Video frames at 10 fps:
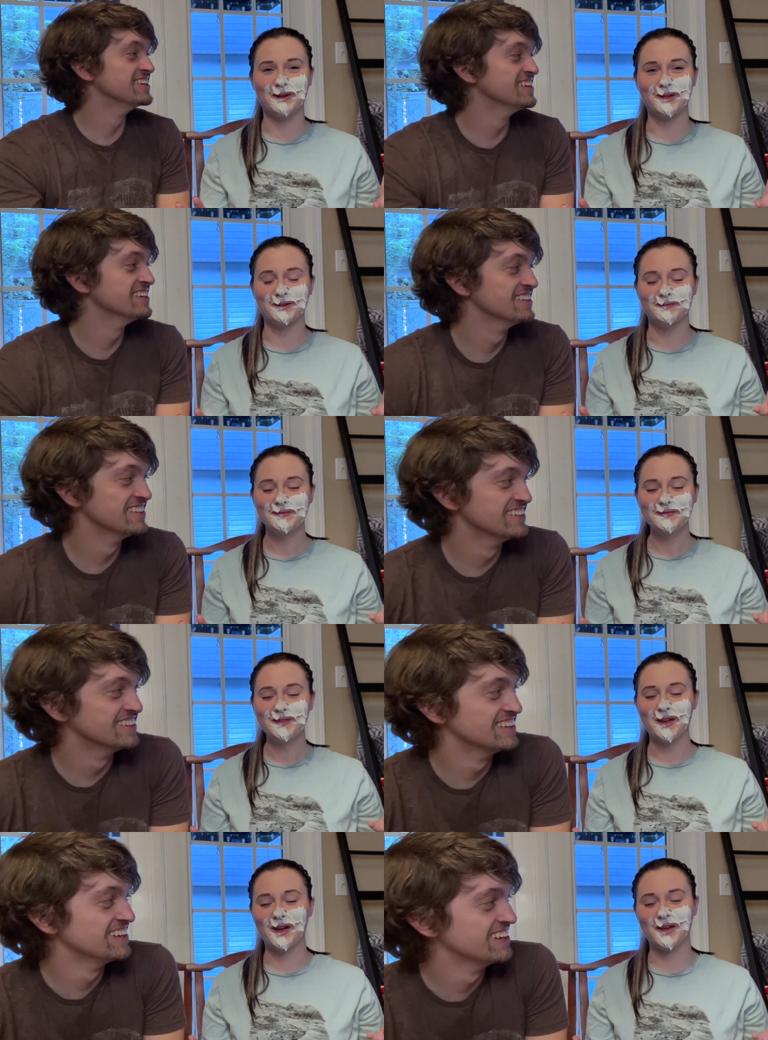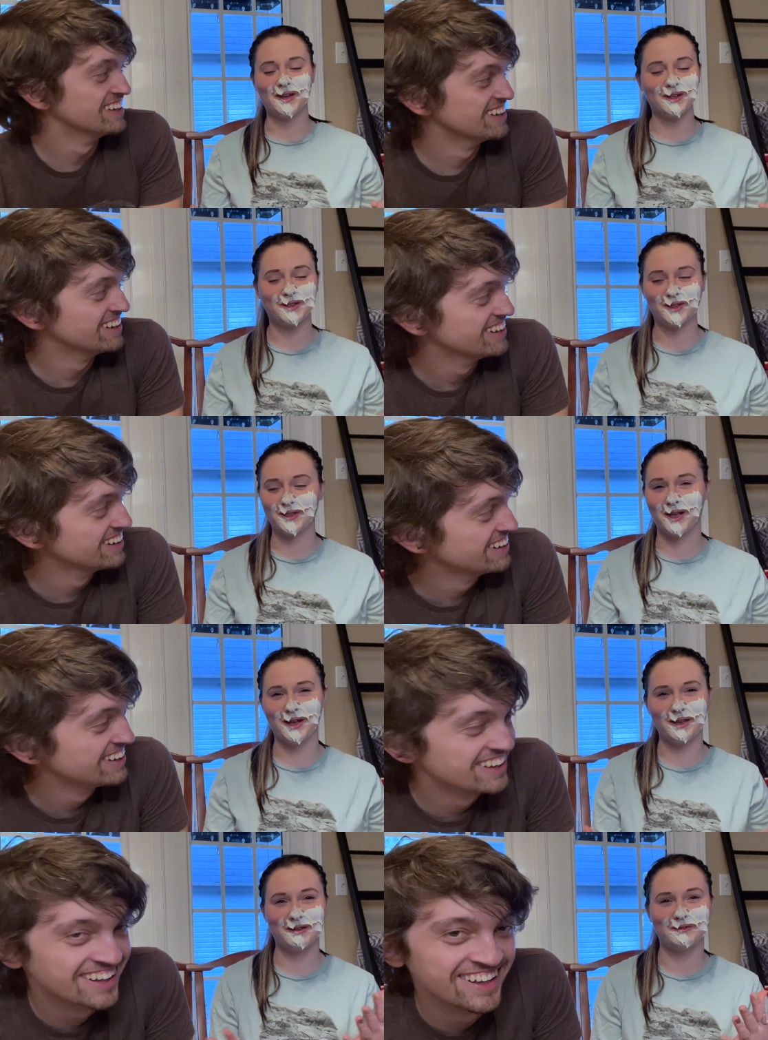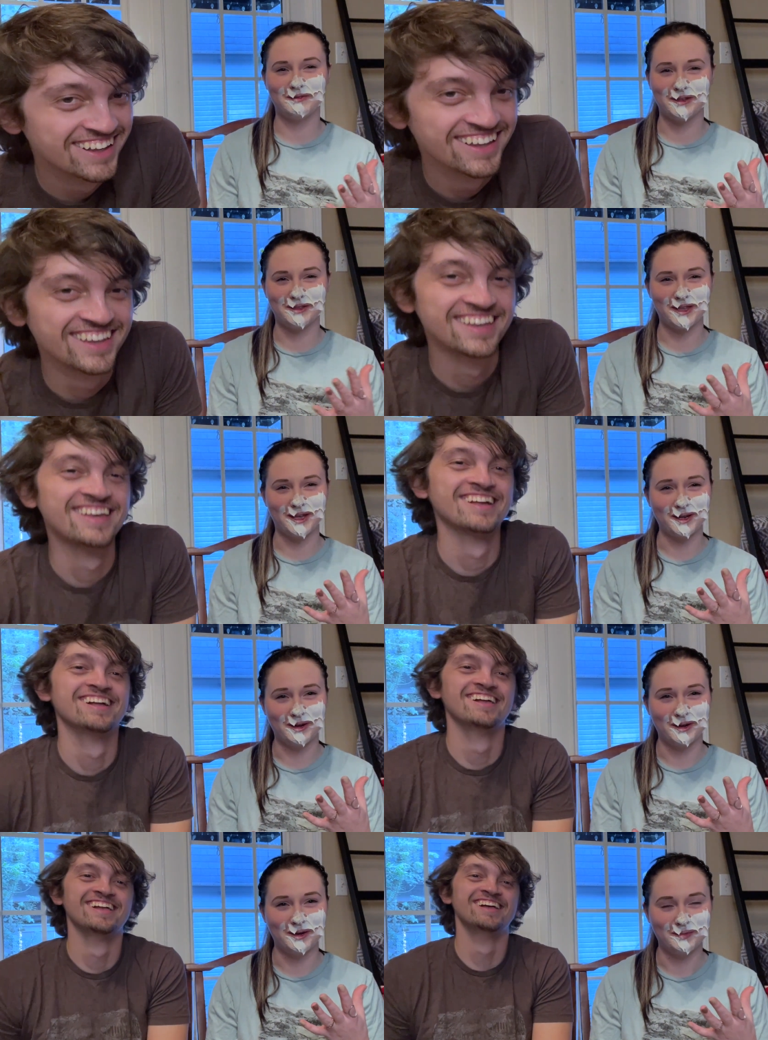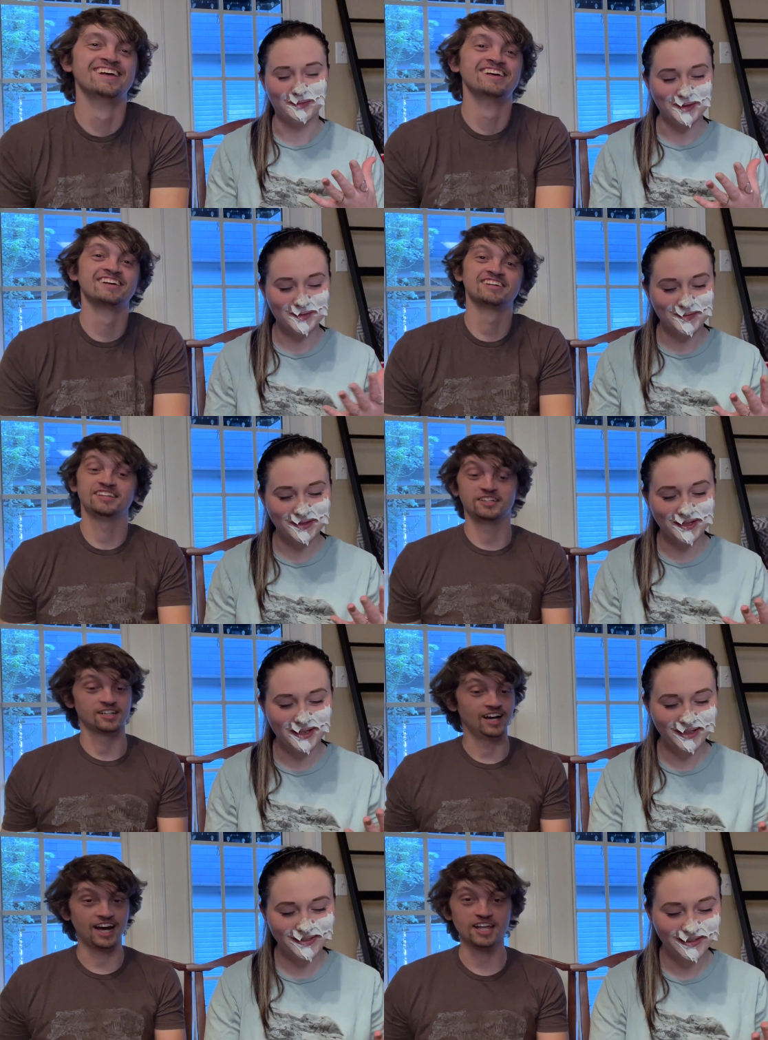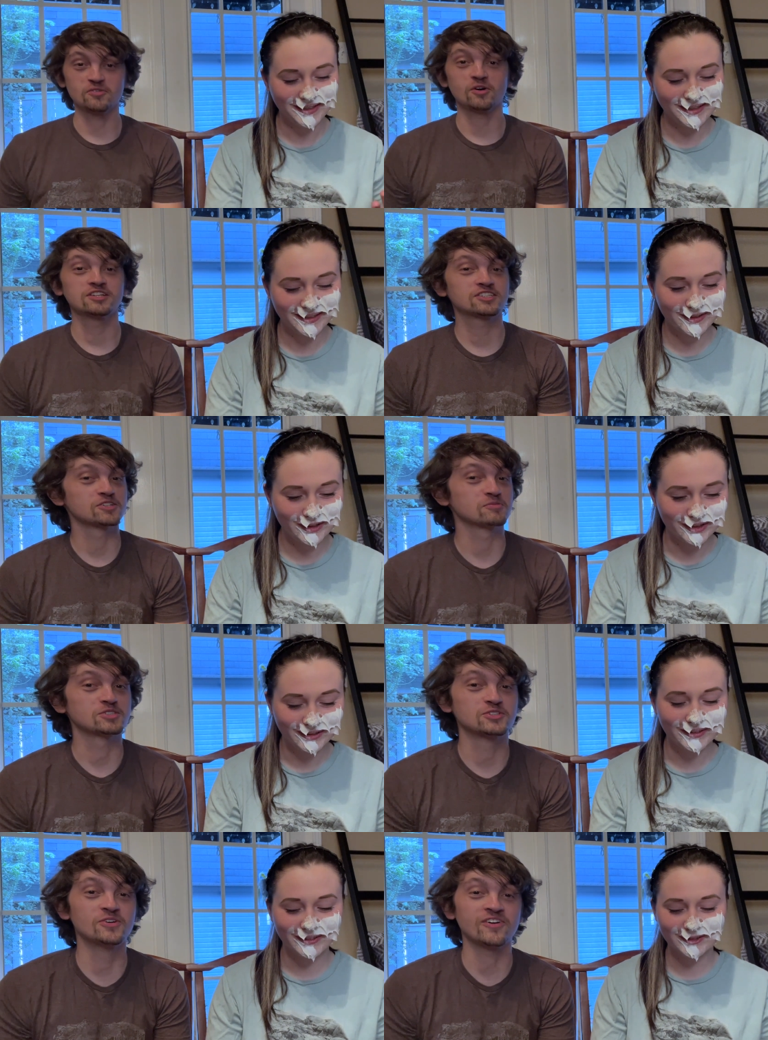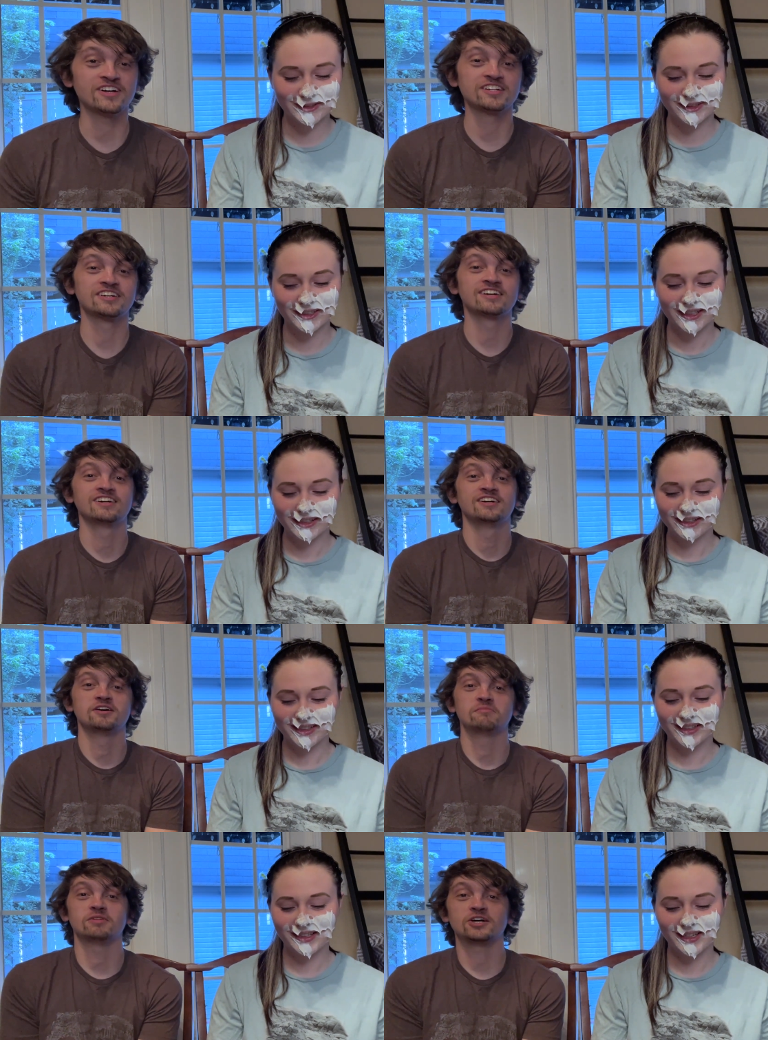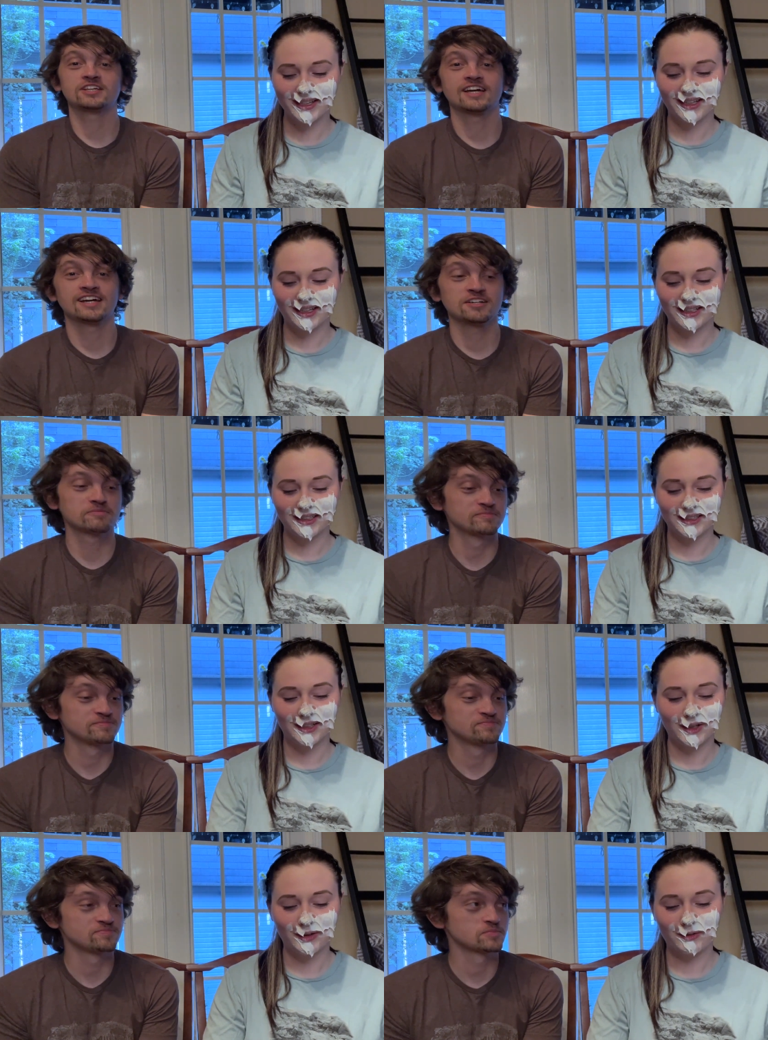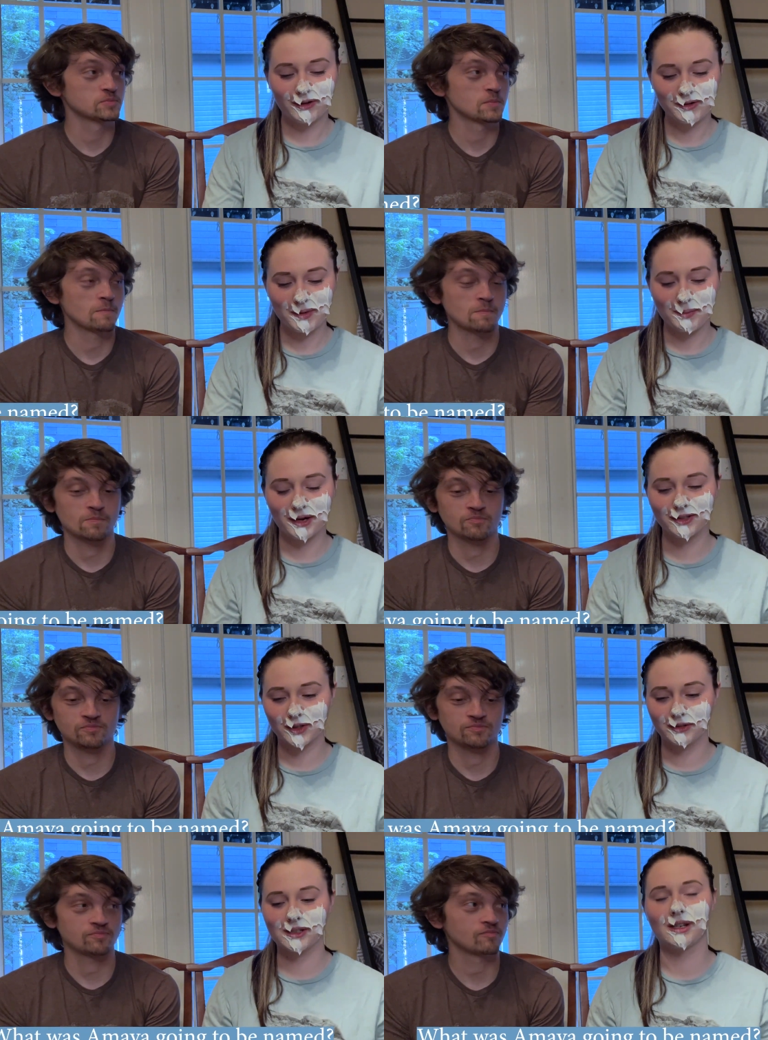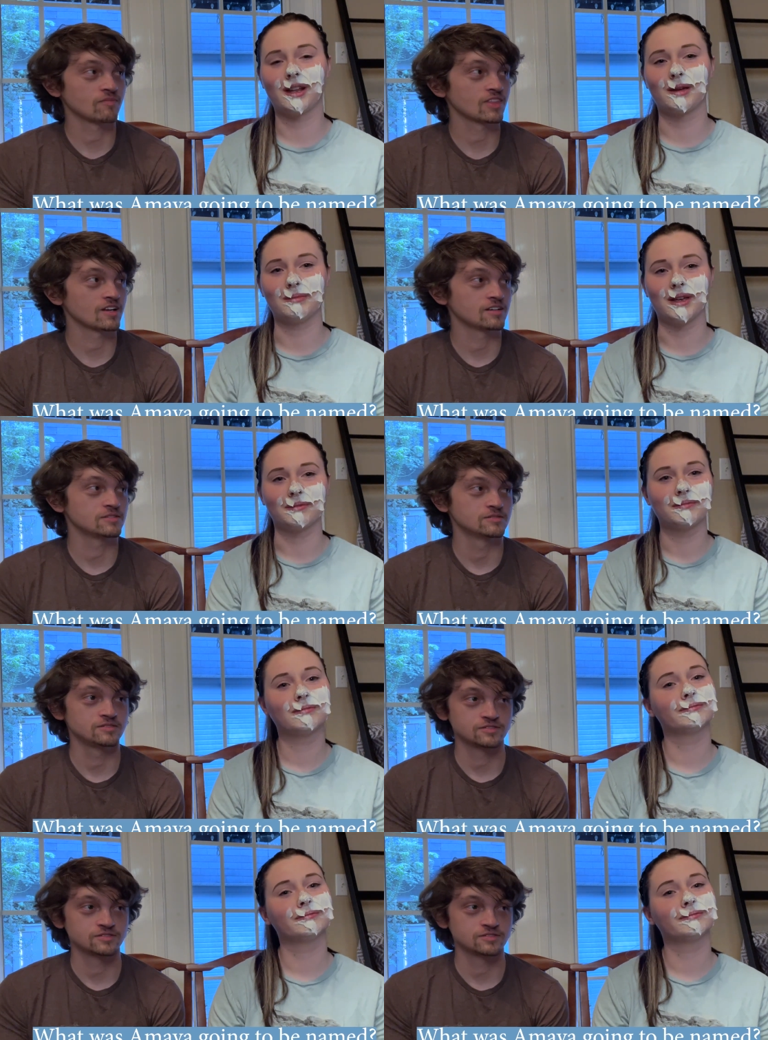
Speaker 1: mean, I should not have filled that
Speaker 2: up. I didn't want to, but you wanted to play the game?
Speaker 1: What were my parents going to name me?